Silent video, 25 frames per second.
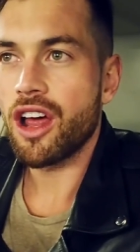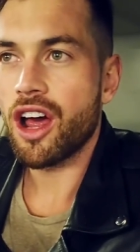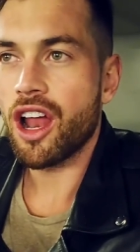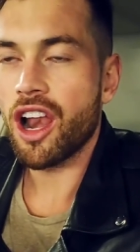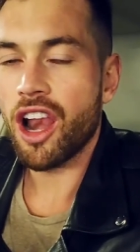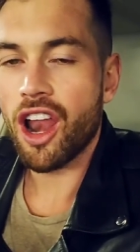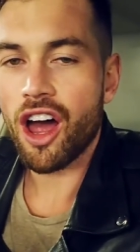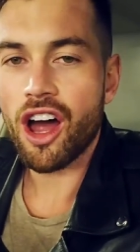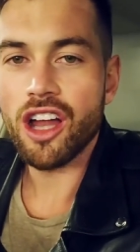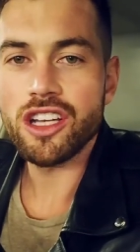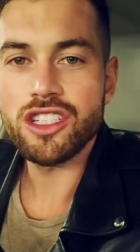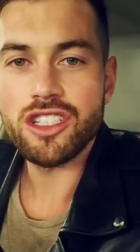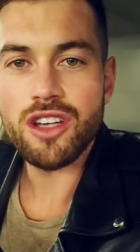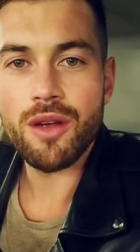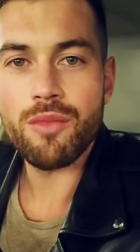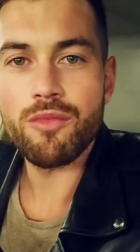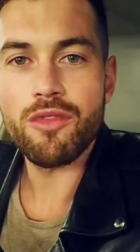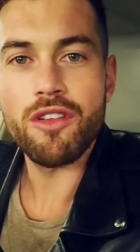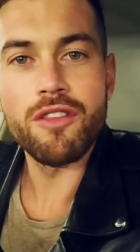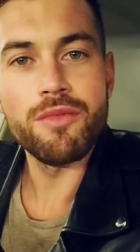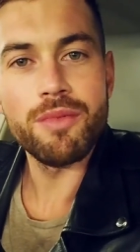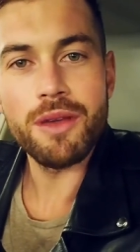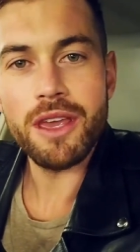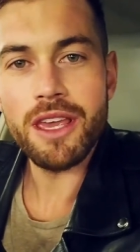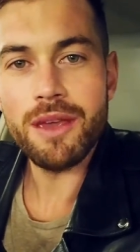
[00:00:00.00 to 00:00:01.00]
a, large number
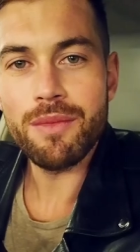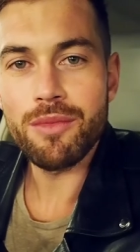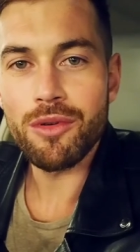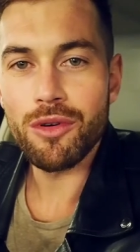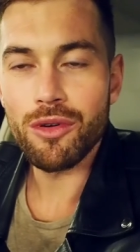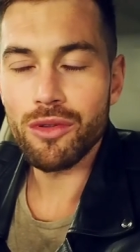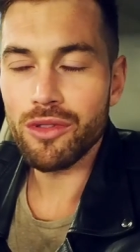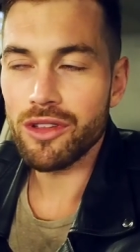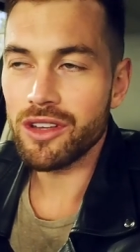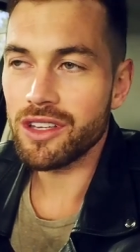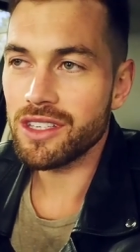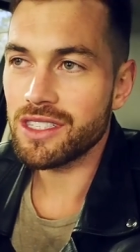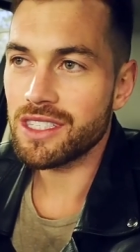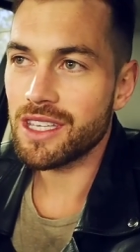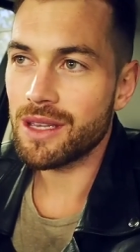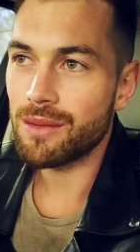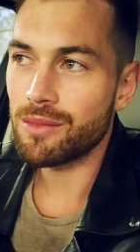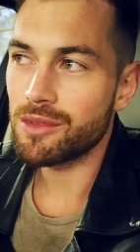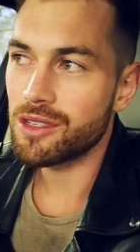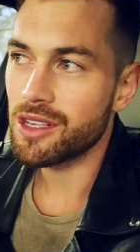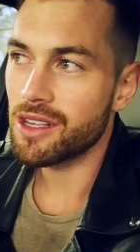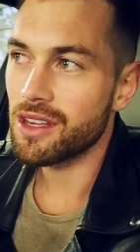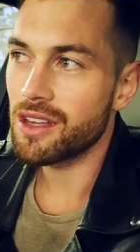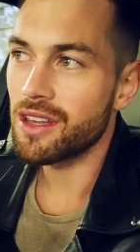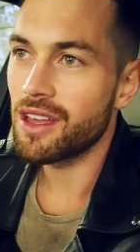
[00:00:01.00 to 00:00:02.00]
of people that seem
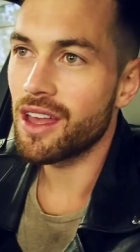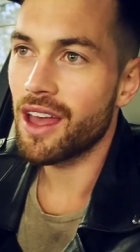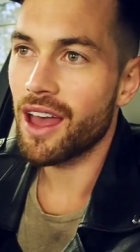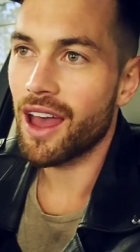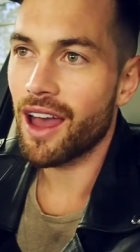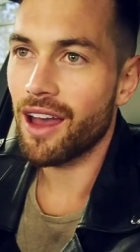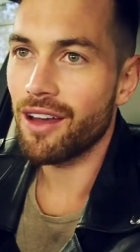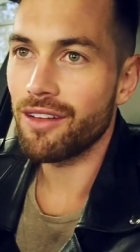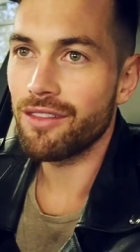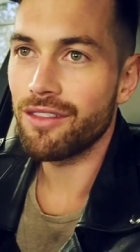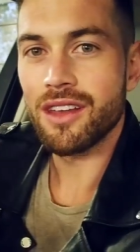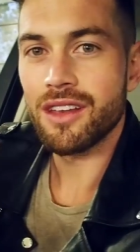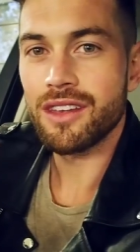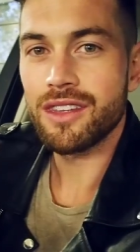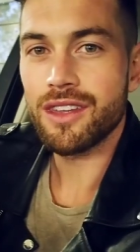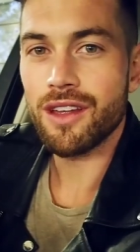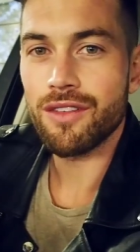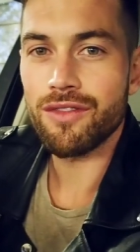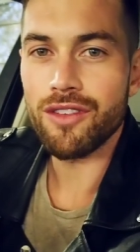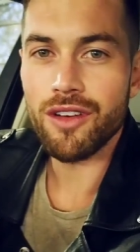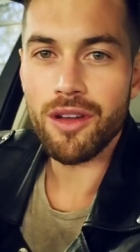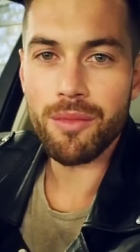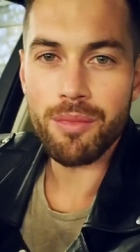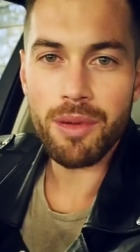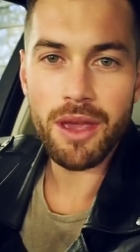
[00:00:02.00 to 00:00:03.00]
to have
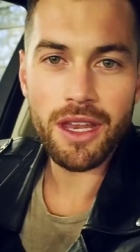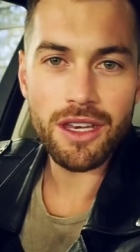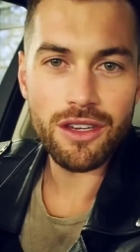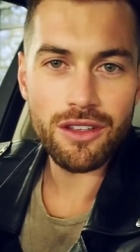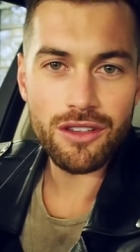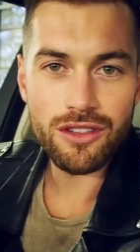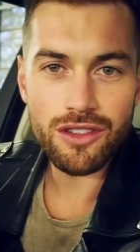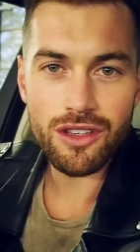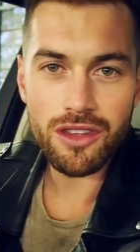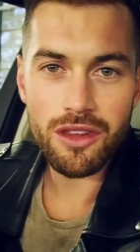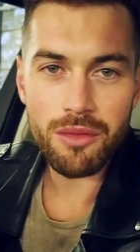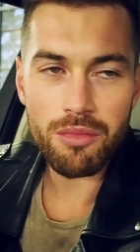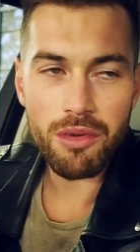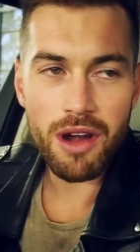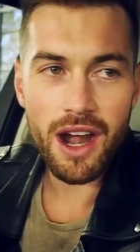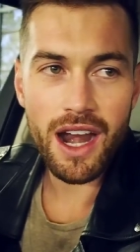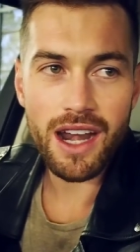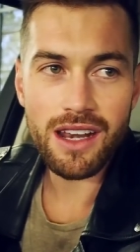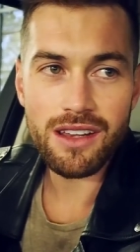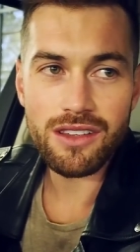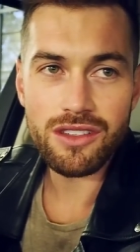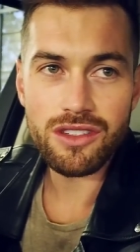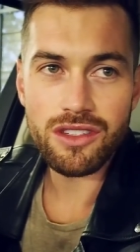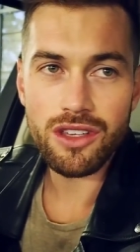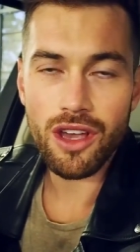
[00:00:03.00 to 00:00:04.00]
different opinions on the
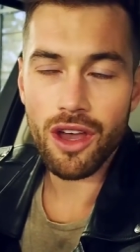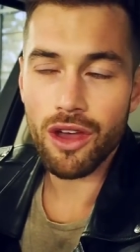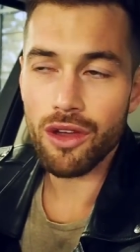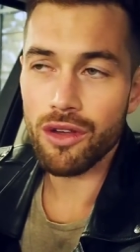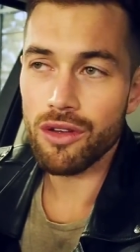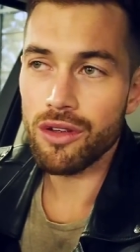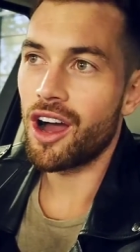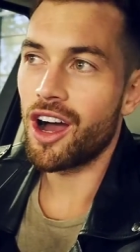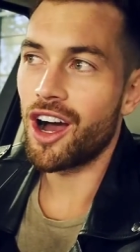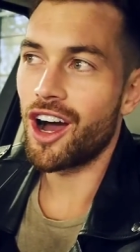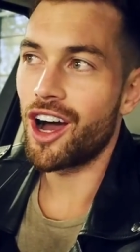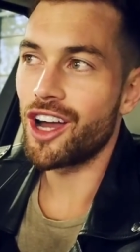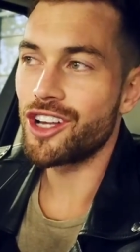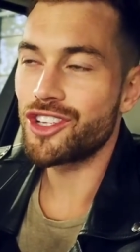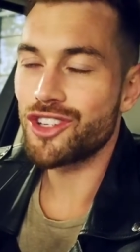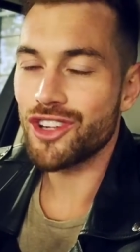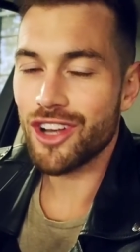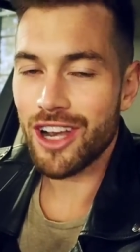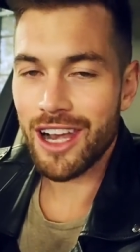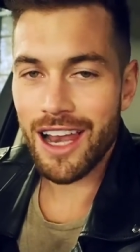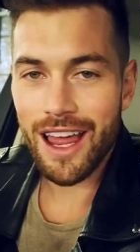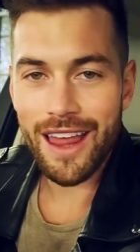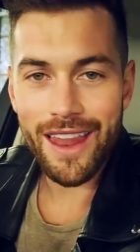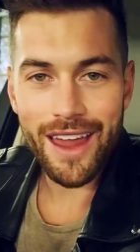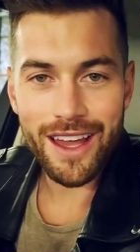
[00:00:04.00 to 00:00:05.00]
brand so I
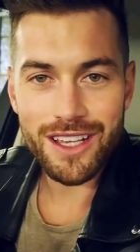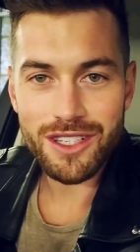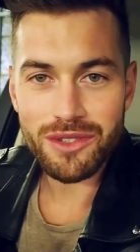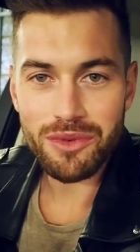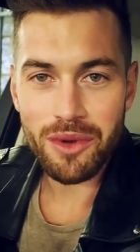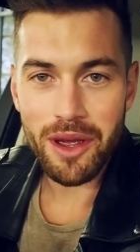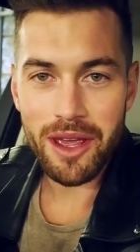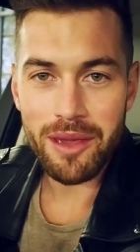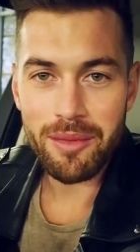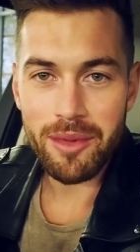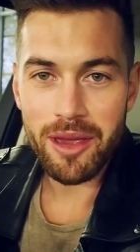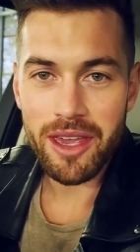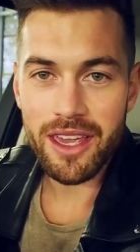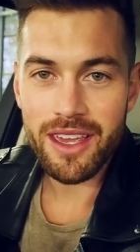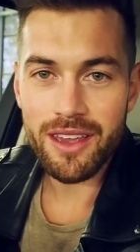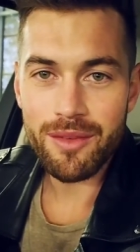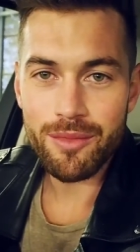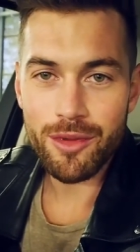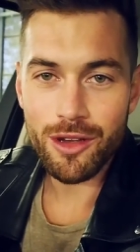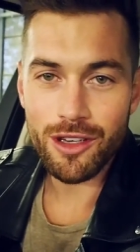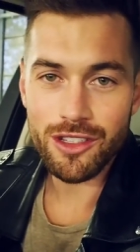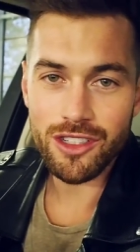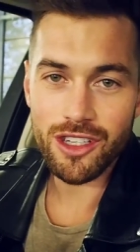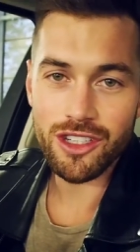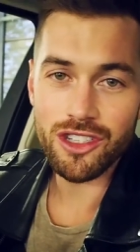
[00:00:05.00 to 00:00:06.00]
shouldn't let that sway me
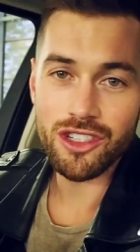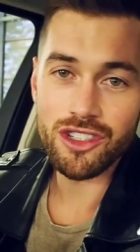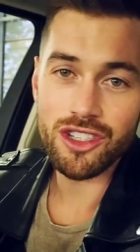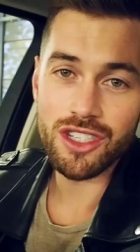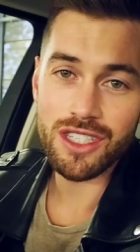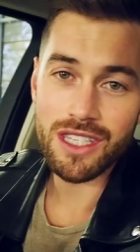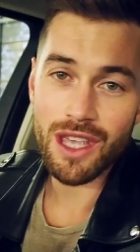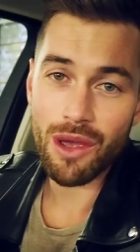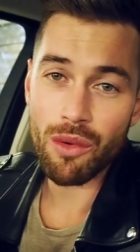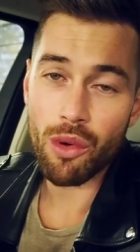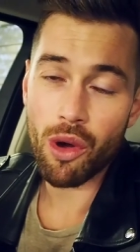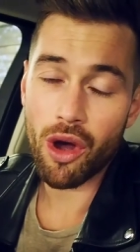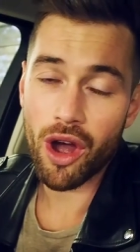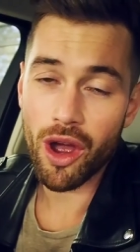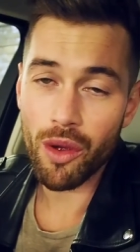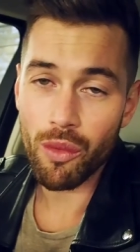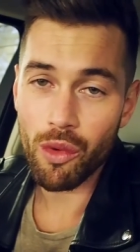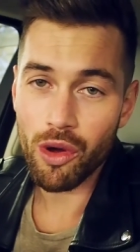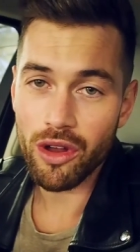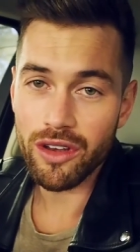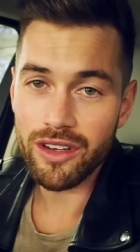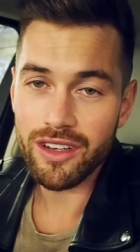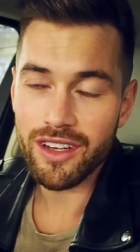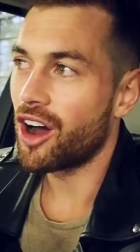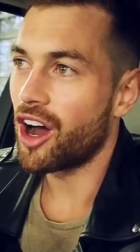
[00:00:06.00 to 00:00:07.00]
because I should just get what I
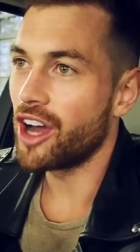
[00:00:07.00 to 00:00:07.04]
want.